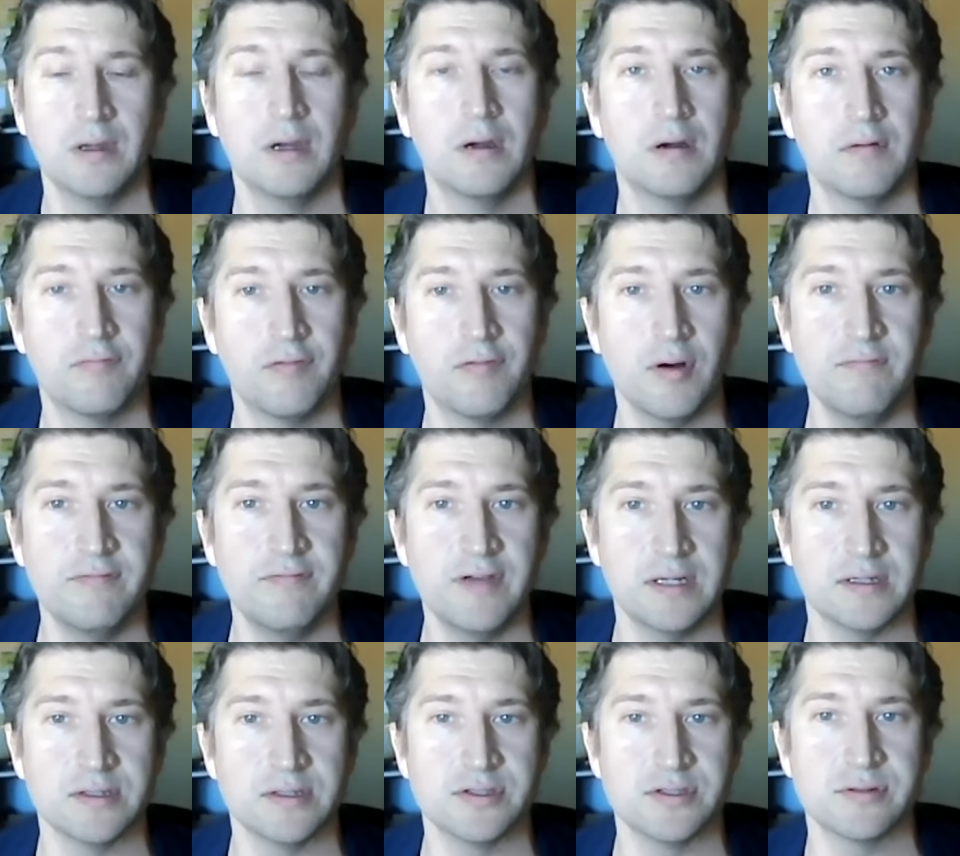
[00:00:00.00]
From
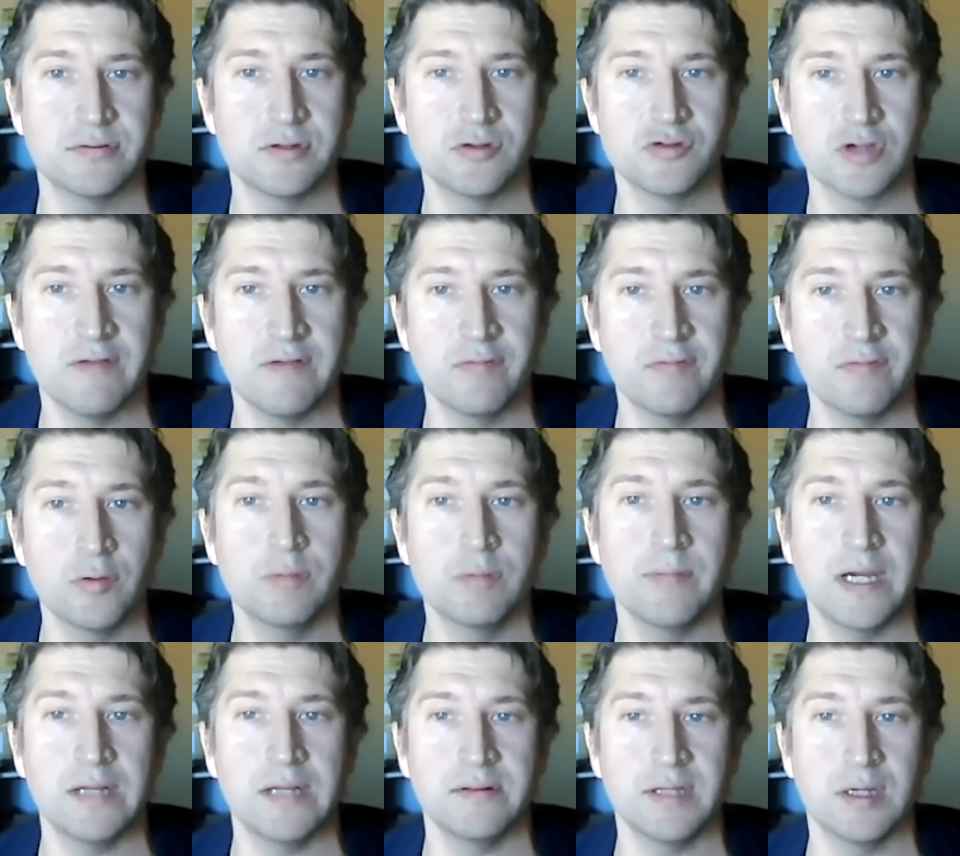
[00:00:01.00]
Venice, the traveller would make
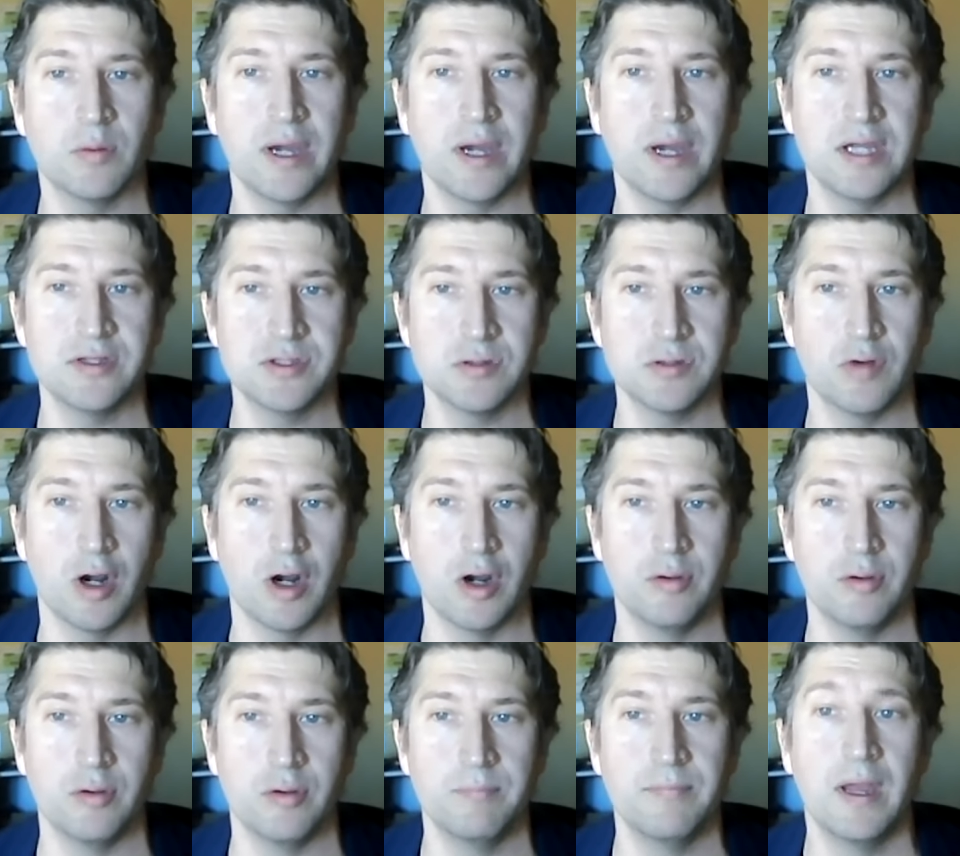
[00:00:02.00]
their way to Rome,
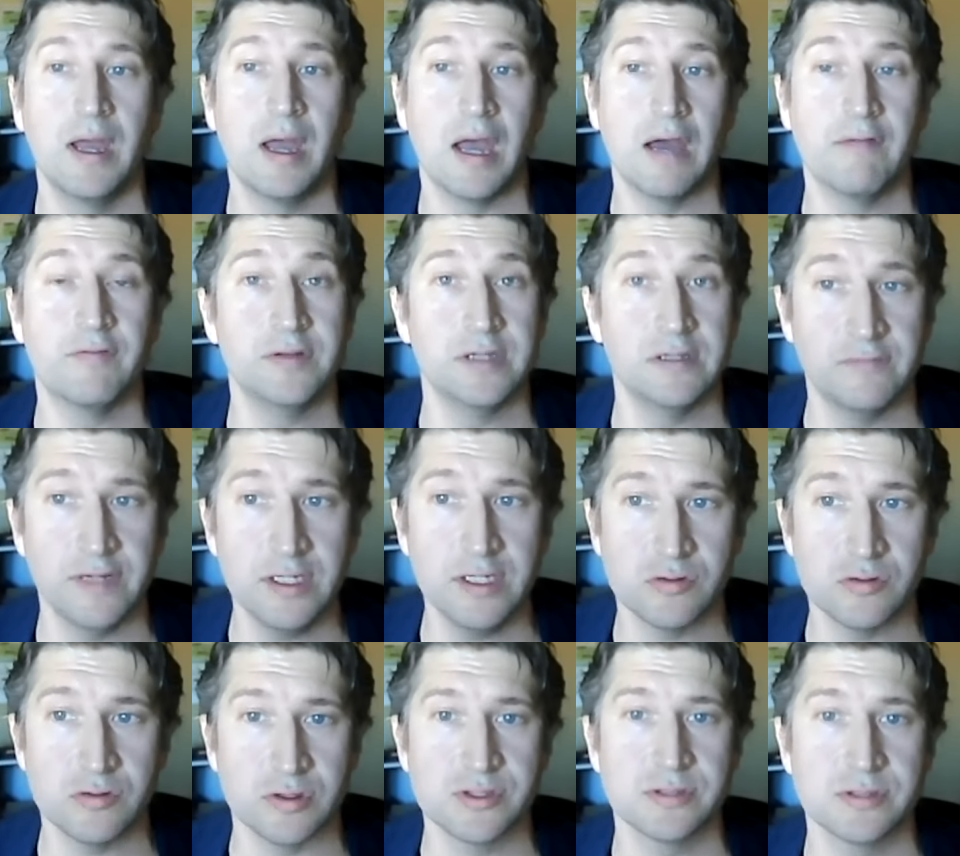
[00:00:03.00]
and for the
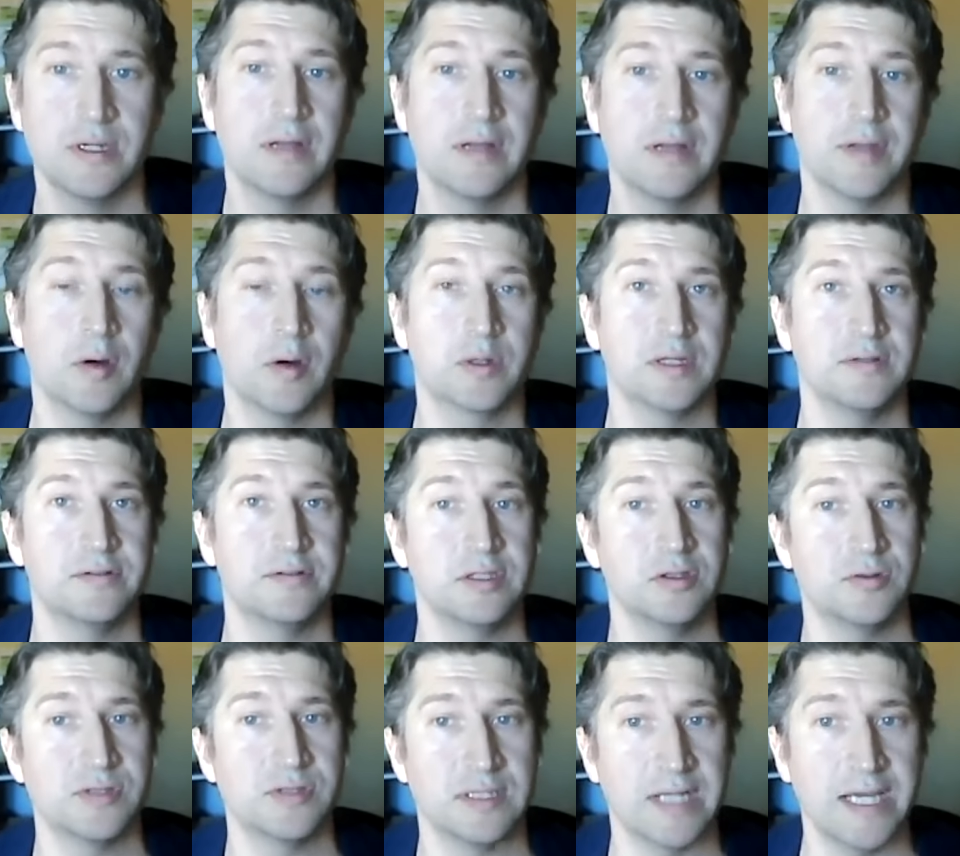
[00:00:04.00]
adventurous, they would continue to
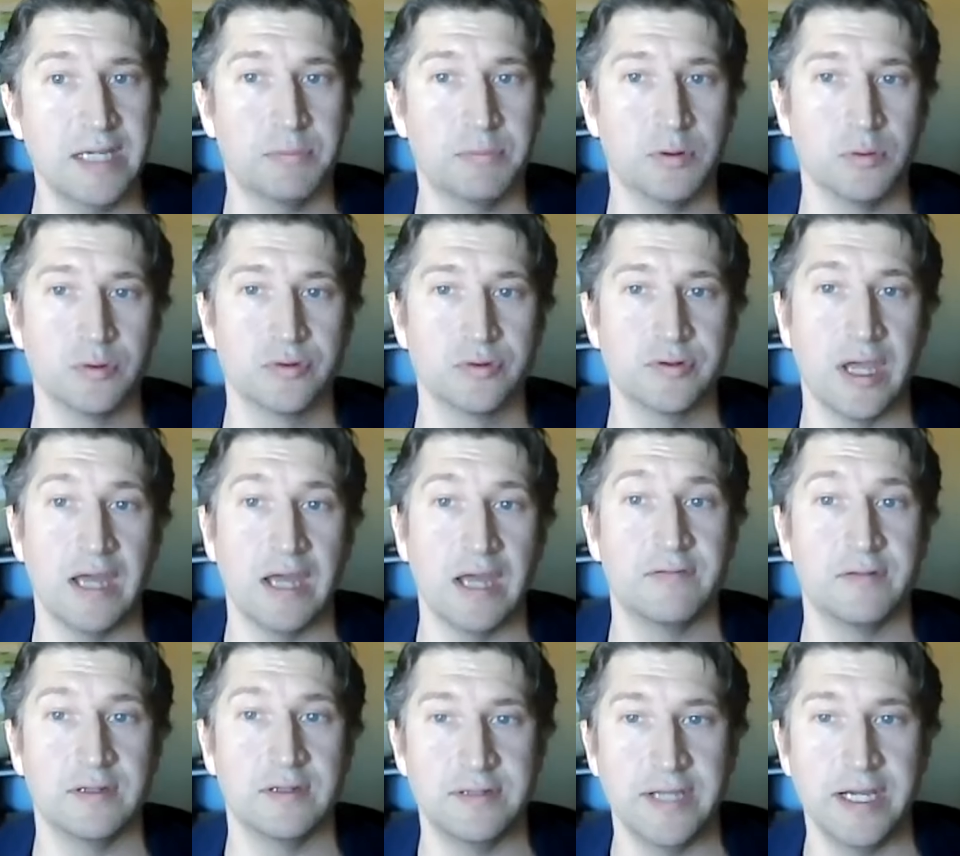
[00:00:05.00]
Naples, and for
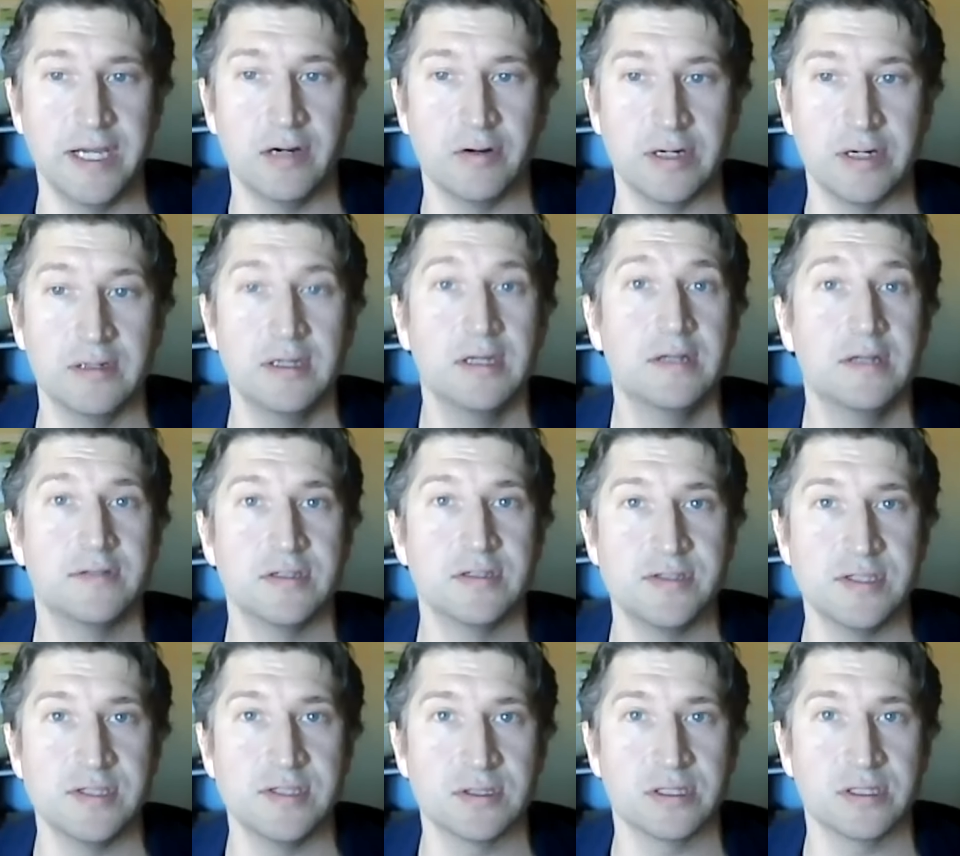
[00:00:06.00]
the daring, to
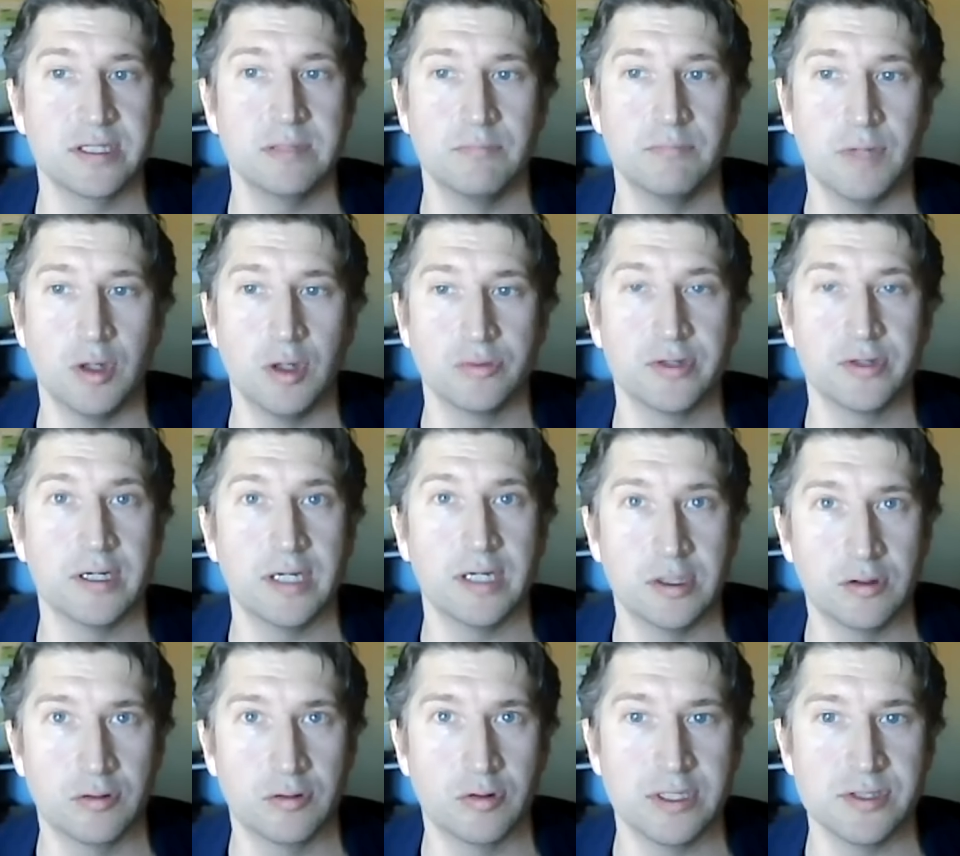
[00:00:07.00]
Sicily, Malta,
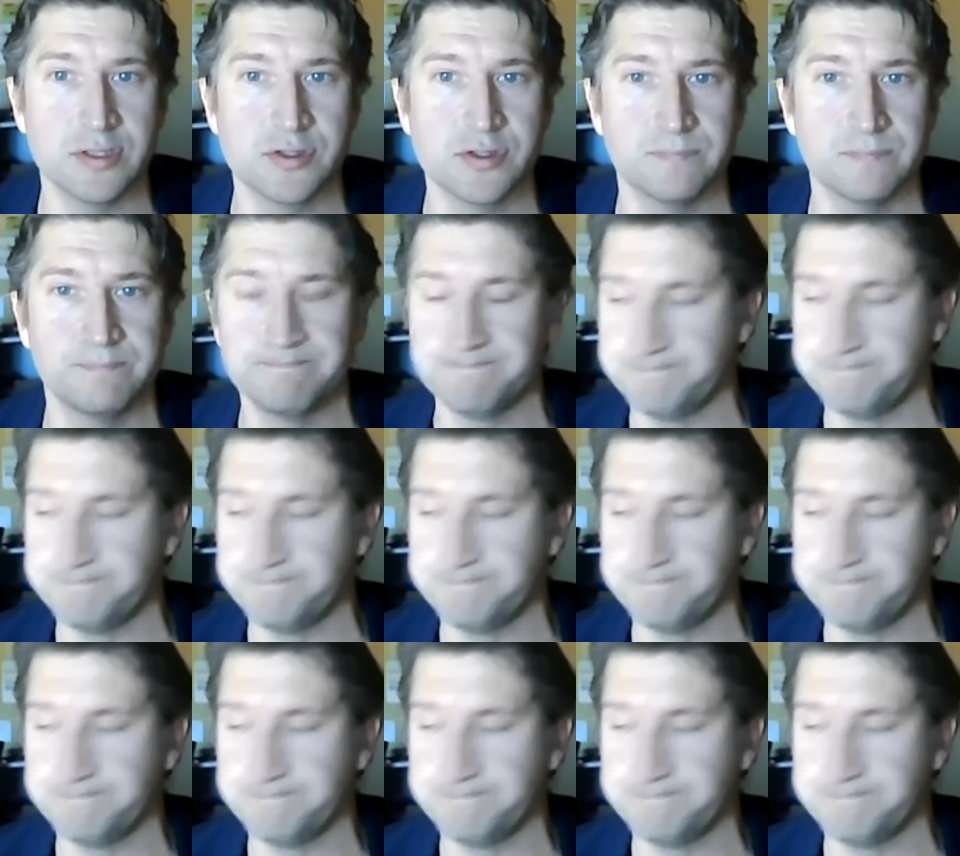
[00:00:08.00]
and Greece.